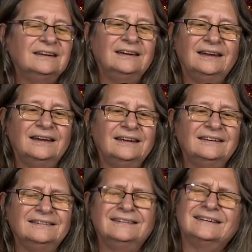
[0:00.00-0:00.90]

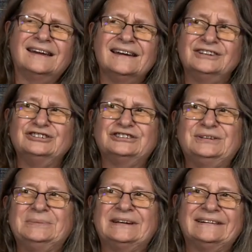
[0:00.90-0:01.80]
And he kind of looked
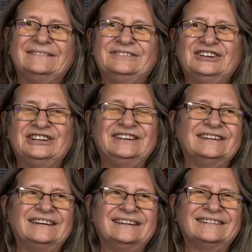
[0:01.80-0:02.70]
at me kind of funny,
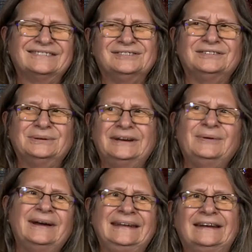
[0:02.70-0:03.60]
like, why do
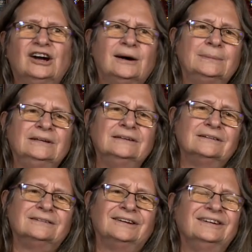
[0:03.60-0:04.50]
I need a hobby?
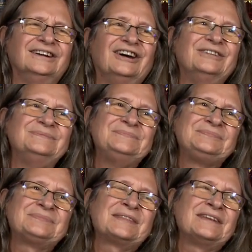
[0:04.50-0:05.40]
No.
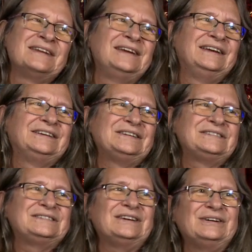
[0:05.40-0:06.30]

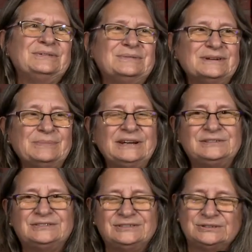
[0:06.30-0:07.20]
So one of my
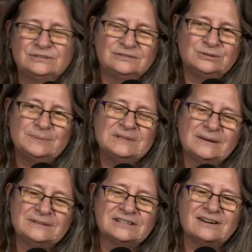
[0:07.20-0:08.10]
trips, I
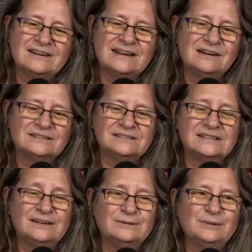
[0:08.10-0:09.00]
was gone out
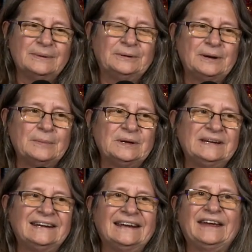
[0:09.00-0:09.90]
staying with my grandma,
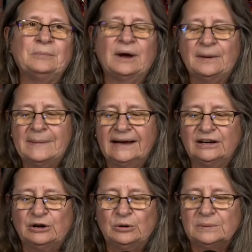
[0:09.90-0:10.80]
and I come back
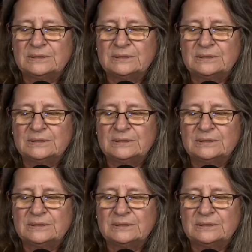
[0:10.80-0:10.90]
home,